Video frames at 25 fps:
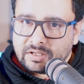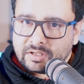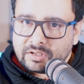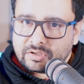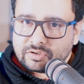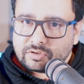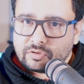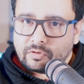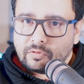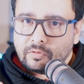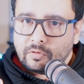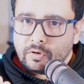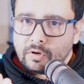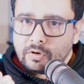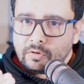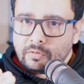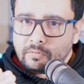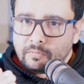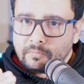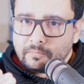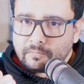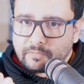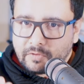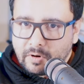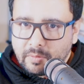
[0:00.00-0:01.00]
So,
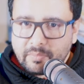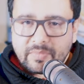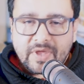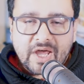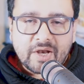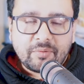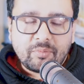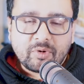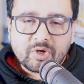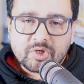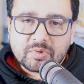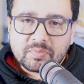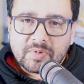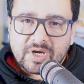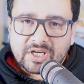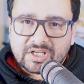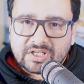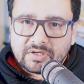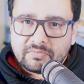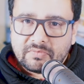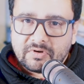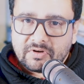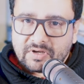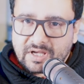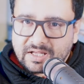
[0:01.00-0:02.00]
from that
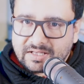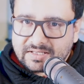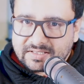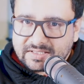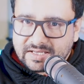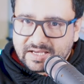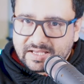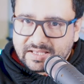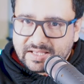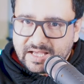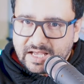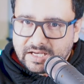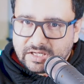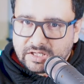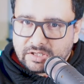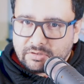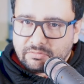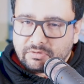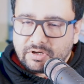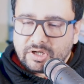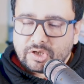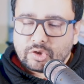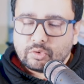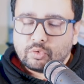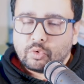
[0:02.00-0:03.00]
perspective you can say that you
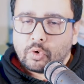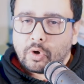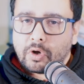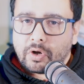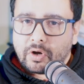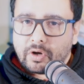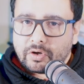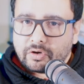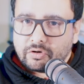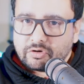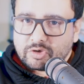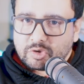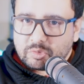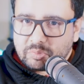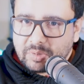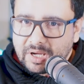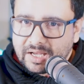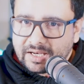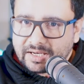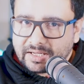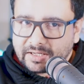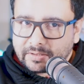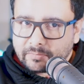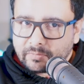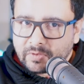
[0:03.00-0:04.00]
need to work on your
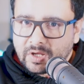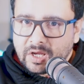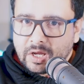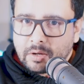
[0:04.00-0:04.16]
spelling